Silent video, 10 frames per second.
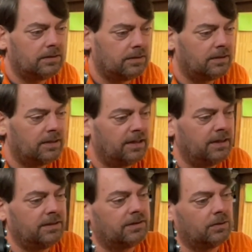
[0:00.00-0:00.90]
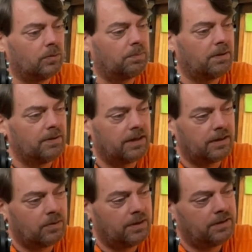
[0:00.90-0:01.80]
All right, so we're probably gonna
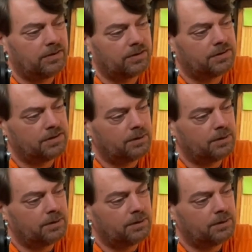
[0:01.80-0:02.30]
go ahead and just